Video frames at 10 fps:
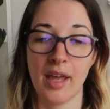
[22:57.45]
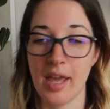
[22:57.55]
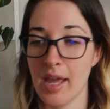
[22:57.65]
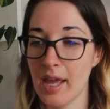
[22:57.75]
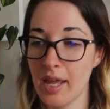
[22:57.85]

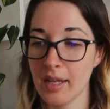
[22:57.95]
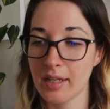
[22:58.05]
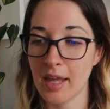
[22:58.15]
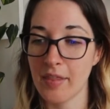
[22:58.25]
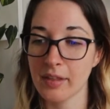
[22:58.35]

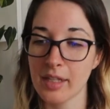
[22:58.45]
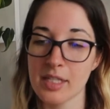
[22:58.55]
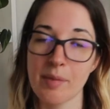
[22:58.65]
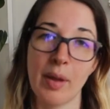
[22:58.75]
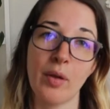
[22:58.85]
And I think
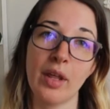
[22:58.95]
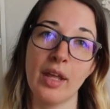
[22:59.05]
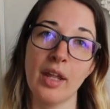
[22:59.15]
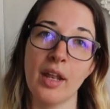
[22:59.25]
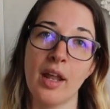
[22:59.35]
that's about
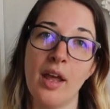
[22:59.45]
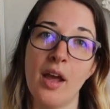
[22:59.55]
it.